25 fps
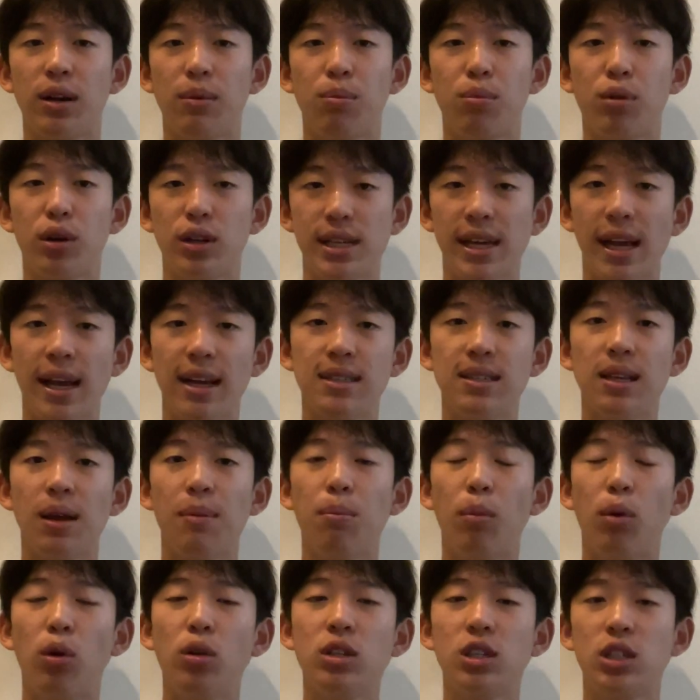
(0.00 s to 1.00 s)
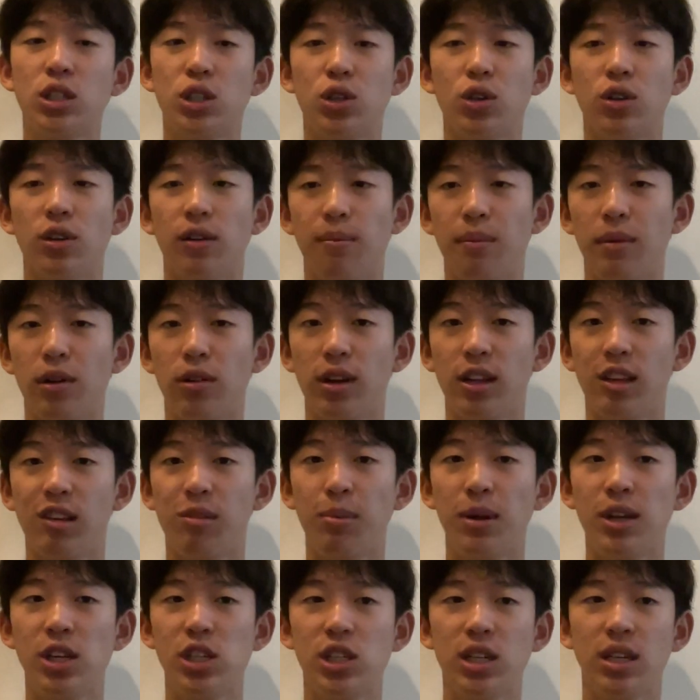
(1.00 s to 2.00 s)
protects a multitude of marine
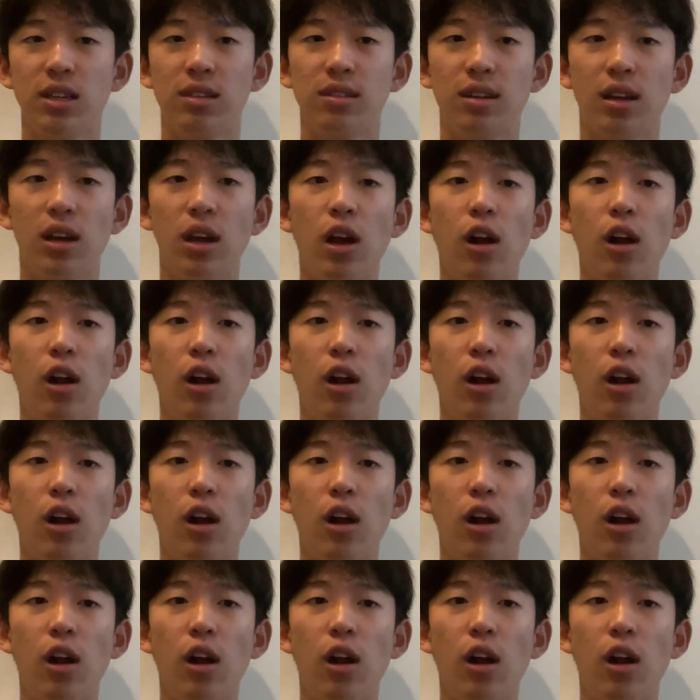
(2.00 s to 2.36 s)
species,